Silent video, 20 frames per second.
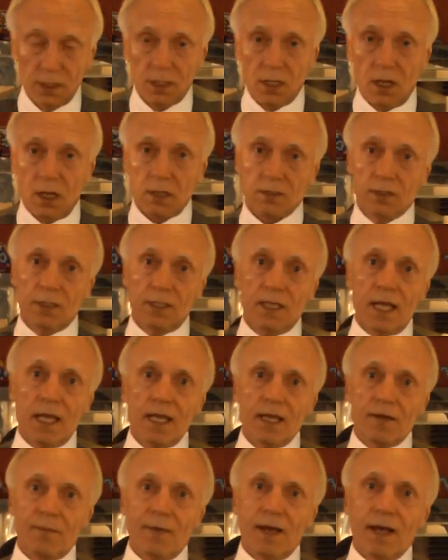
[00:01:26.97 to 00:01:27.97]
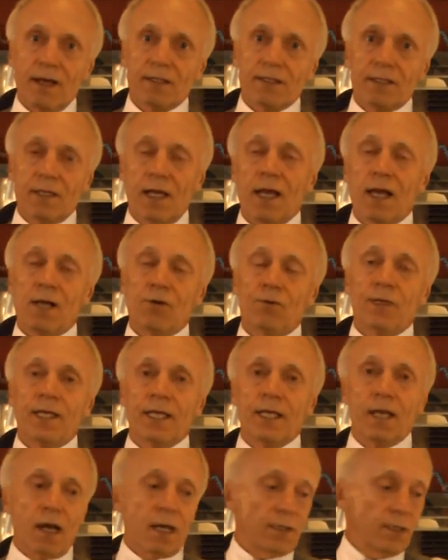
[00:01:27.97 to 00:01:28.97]
talk today about how we
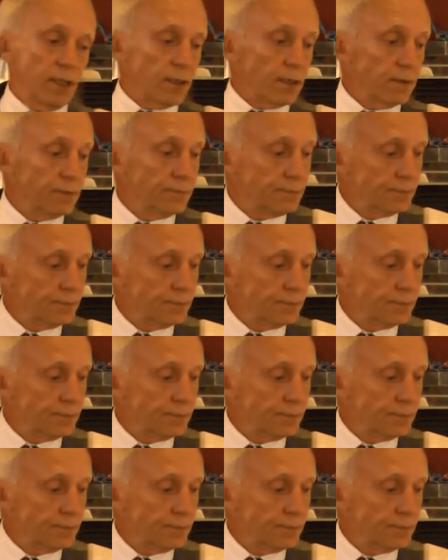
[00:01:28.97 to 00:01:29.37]
got here